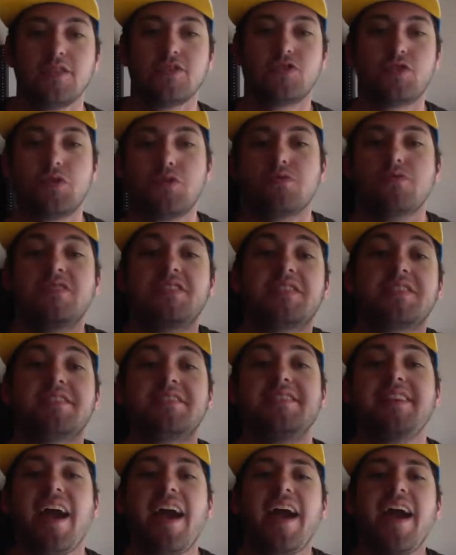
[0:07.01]
to
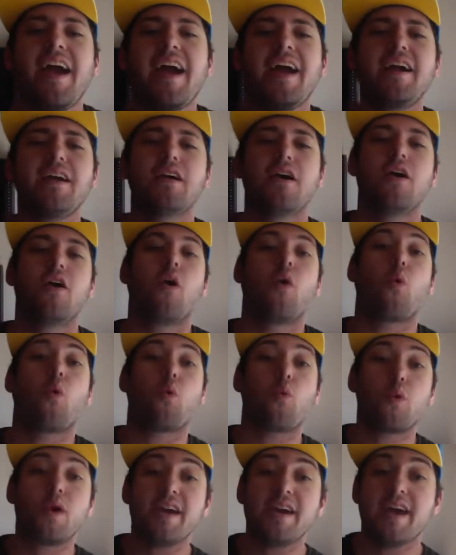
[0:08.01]
today.
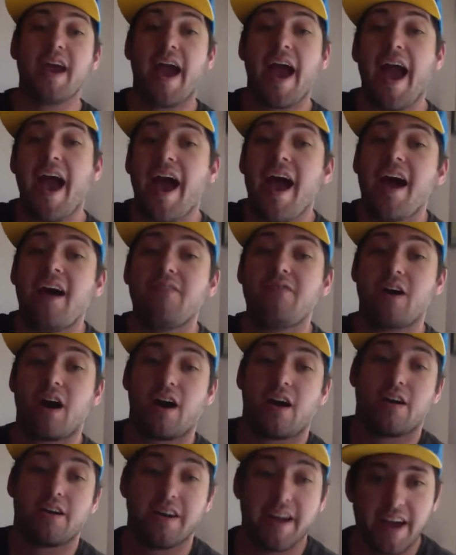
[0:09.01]
We have
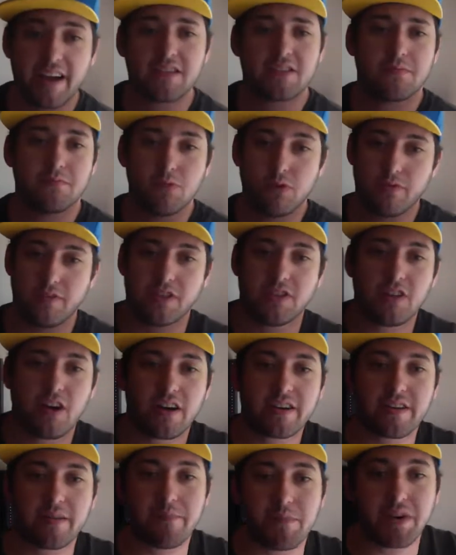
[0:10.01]
our next movie
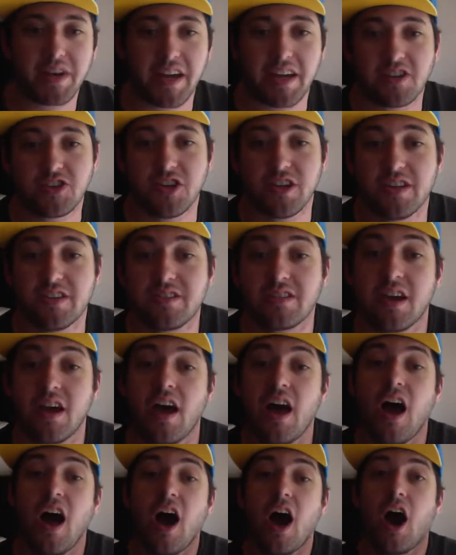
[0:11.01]
talk and predictions
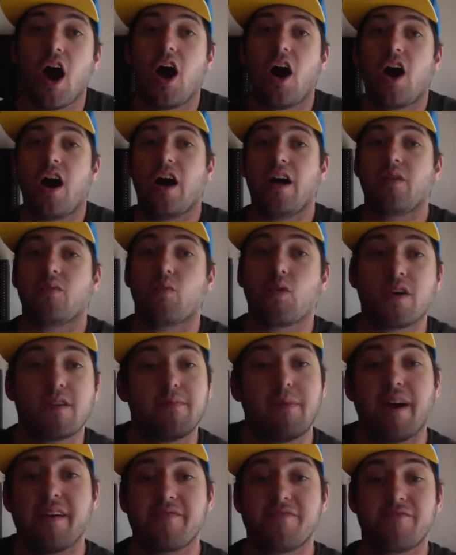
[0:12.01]
on one
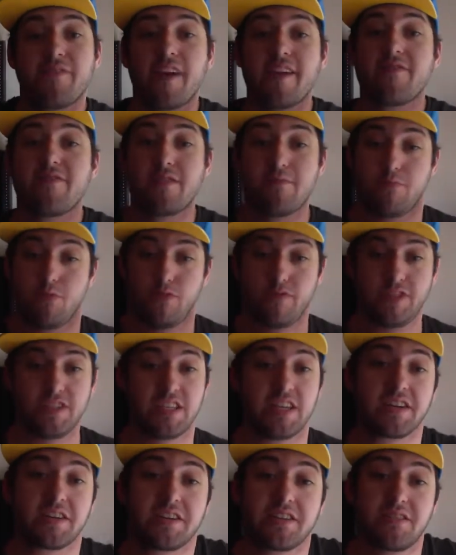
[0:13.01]
of my favorite movie
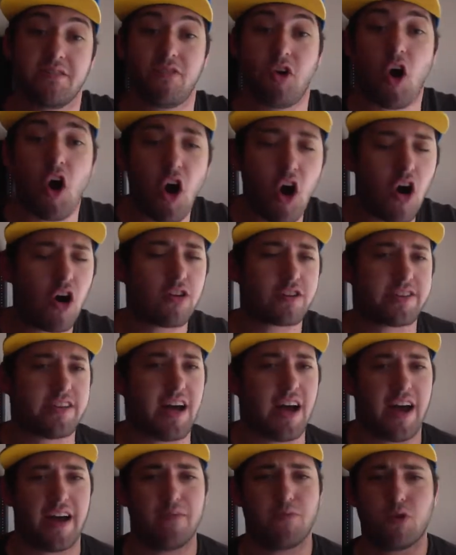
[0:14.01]
series of all
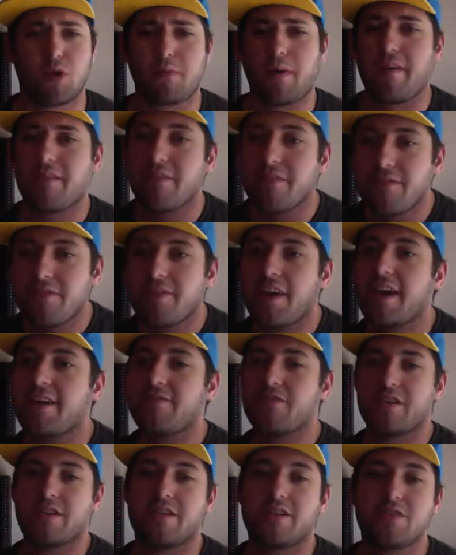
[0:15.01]
time, one of my
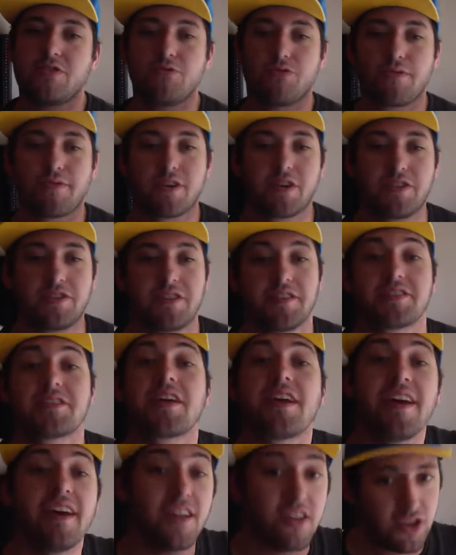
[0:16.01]
favorite
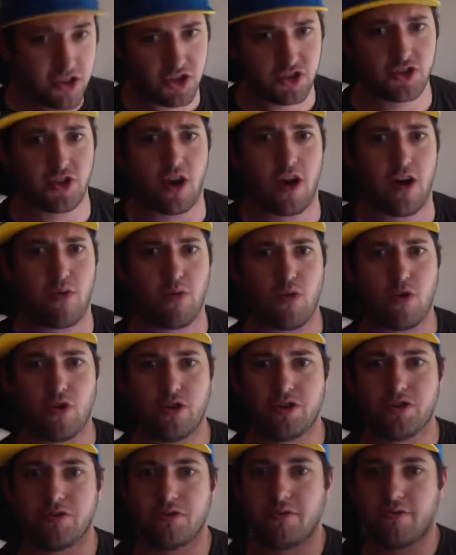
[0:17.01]
universes, the Star
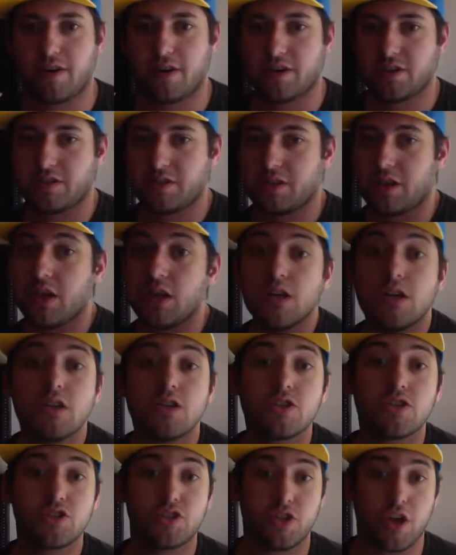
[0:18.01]
Wars universe.
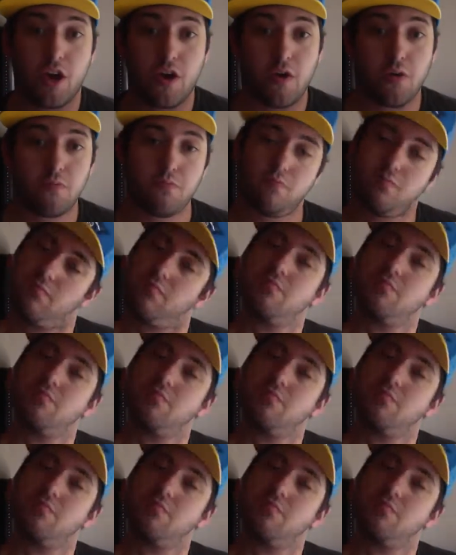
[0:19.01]
So,